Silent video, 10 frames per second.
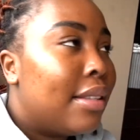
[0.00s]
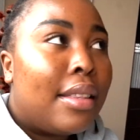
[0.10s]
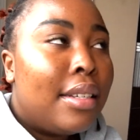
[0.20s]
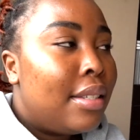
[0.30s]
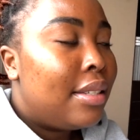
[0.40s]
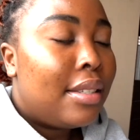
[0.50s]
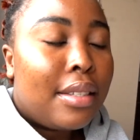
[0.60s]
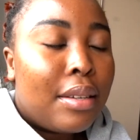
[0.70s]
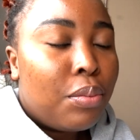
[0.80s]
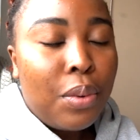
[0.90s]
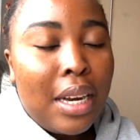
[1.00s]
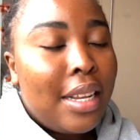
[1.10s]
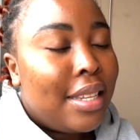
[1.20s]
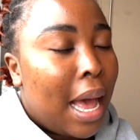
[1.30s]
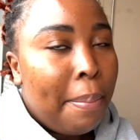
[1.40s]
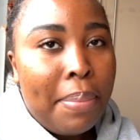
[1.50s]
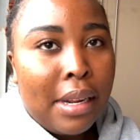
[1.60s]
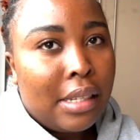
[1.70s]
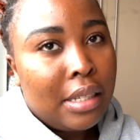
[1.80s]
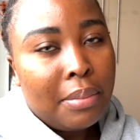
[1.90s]
this, what is
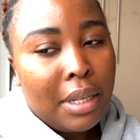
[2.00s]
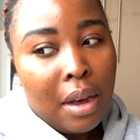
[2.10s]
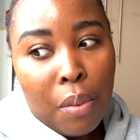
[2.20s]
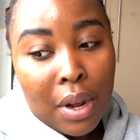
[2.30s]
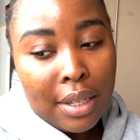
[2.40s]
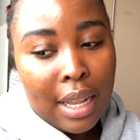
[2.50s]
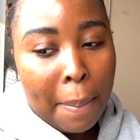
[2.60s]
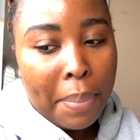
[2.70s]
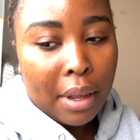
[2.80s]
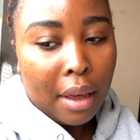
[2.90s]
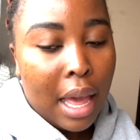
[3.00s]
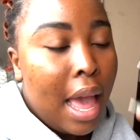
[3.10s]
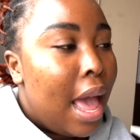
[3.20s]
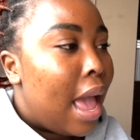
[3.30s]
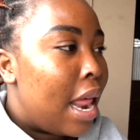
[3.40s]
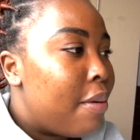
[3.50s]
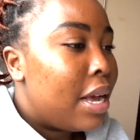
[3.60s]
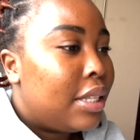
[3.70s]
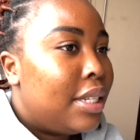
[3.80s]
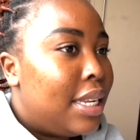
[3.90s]
happening to me, y'all? What is happening?
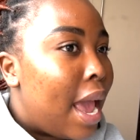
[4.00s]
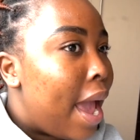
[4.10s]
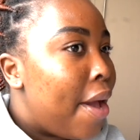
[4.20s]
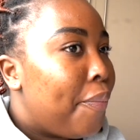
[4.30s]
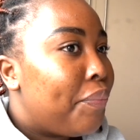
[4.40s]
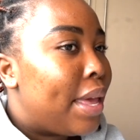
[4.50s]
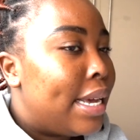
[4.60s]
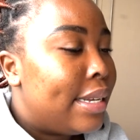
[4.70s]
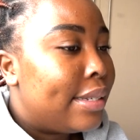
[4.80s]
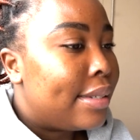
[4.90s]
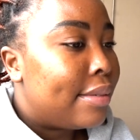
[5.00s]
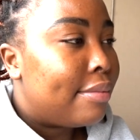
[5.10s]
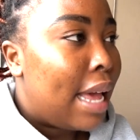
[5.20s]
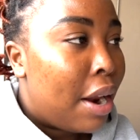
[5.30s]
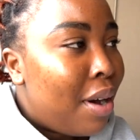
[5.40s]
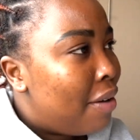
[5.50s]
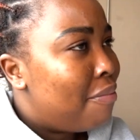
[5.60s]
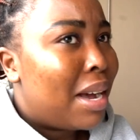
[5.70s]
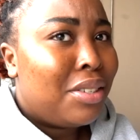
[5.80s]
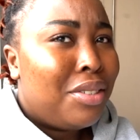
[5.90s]
Anyway, today is, I don't
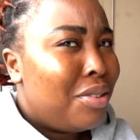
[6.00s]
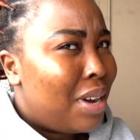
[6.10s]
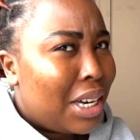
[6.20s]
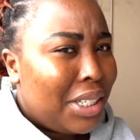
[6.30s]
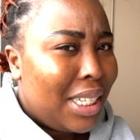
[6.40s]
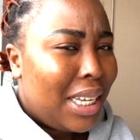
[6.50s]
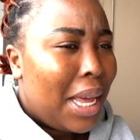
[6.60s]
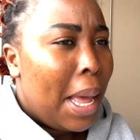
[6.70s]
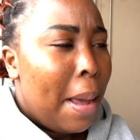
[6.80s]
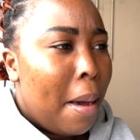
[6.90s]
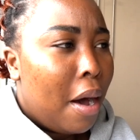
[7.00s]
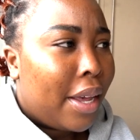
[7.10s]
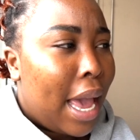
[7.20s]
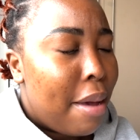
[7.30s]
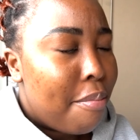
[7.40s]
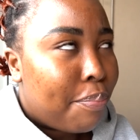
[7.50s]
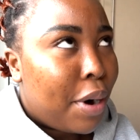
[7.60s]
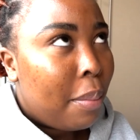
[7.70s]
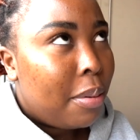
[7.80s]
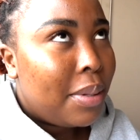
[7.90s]
have much to do, actually. Okay,
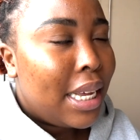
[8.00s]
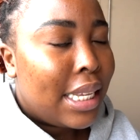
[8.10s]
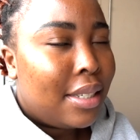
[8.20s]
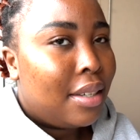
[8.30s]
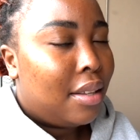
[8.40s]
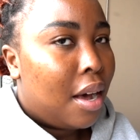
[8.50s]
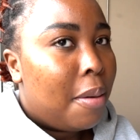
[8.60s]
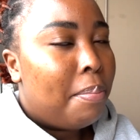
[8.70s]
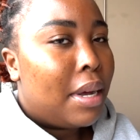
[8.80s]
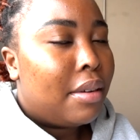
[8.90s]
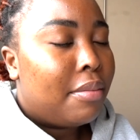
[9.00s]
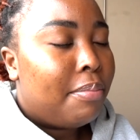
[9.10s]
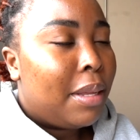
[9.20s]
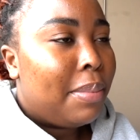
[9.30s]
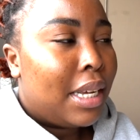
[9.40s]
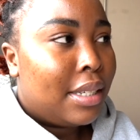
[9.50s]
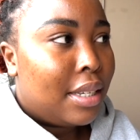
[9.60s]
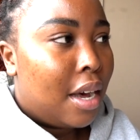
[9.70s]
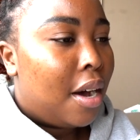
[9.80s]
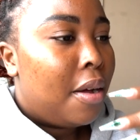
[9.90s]
probably it's a lot, but maybe
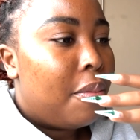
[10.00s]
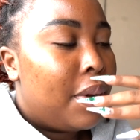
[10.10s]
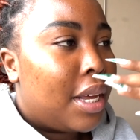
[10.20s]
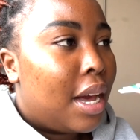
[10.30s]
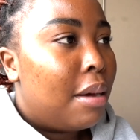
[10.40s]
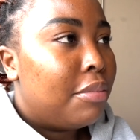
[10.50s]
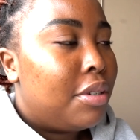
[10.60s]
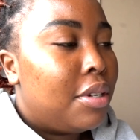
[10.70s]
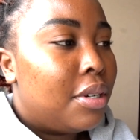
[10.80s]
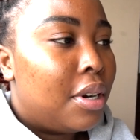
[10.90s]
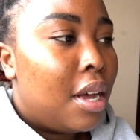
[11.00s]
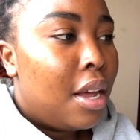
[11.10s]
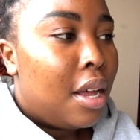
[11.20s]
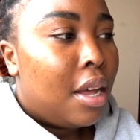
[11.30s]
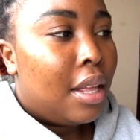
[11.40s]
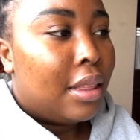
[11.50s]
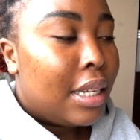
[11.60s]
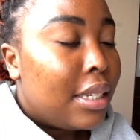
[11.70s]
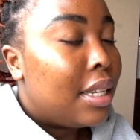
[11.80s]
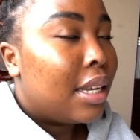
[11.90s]
it's not when it comes to
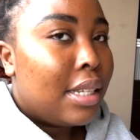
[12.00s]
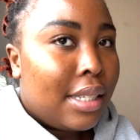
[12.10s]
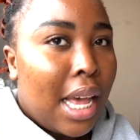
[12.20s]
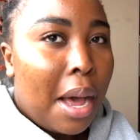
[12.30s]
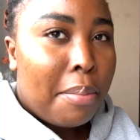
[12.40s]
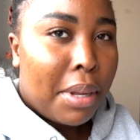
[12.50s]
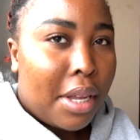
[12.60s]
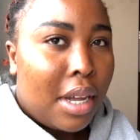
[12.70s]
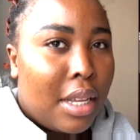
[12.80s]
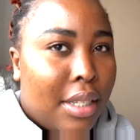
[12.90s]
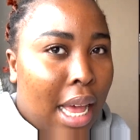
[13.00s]
listing it down, because